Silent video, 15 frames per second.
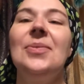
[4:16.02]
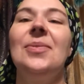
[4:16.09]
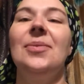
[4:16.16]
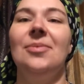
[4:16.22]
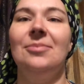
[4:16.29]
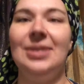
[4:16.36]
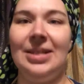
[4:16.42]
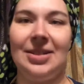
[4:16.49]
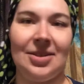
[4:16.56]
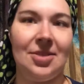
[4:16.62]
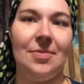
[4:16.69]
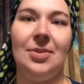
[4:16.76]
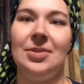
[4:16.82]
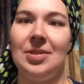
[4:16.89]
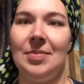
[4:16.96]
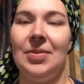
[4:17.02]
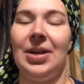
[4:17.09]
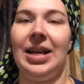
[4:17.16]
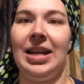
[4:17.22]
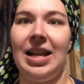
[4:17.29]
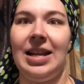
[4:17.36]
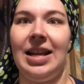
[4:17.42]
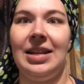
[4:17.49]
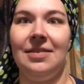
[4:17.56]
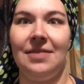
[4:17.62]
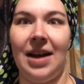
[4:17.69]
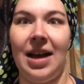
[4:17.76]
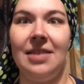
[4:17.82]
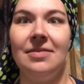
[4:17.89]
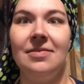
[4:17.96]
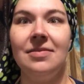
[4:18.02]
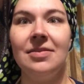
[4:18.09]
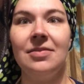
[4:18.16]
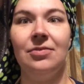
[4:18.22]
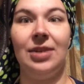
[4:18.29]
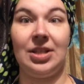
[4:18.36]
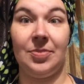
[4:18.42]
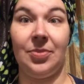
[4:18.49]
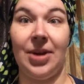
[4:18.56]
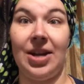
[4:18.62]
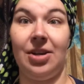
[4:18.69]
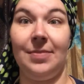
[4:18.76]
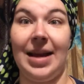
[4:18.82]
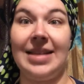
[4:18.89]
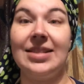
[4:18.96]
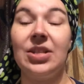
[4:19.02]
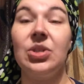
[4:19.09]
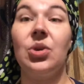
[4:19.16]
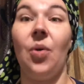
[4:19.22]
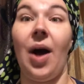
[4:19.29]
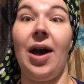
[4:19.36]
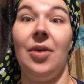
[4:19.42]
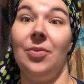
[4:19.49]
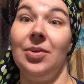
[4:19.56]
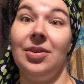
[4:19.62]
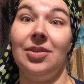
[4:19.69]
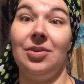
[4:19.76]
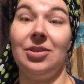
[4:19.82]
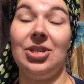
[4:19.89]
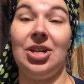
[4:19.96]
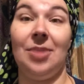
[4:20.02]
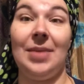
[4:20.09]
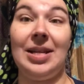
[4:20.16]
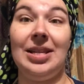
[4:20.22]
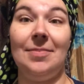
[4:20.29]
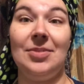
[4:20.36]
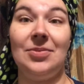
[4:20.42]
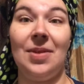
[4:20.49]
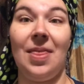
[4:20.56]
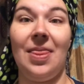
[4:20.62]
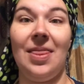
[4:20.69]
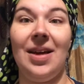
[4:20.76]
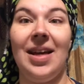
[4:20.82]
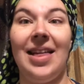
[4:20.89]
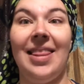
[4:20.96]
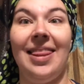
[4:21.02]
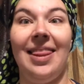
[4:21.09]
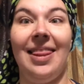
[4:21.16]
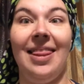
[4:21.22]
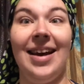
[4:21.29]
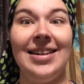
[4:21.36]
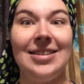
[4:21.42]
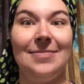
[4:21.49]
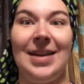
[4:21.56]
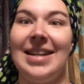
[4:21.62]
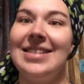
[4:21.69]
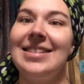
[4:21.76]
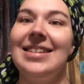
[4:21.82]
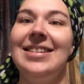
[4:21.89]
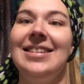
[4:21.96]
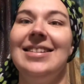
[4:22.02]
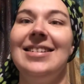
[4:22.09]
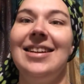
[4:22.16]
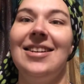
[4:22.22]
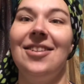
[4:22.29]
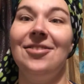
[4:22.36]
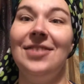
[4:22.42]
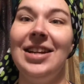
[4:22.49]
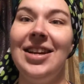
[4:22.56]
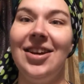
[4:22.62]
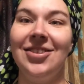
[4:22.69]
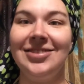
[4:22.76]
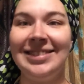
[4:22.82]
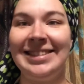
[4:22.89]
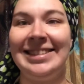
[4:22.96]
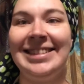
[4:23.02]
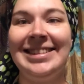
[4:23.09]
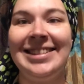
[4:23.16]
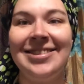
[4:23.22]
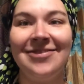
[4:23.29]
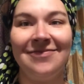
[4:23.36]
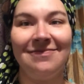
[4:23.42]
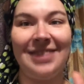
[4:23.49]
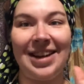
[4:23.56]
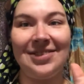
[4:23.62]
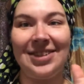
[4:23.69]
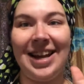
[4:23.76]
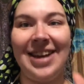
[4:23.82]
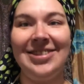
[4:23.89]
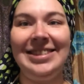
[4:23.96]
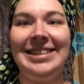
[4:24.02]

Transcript: We are supposed to be wearing an N95 respirator mask, so I will share my tips with that mask in another video. Bye for now.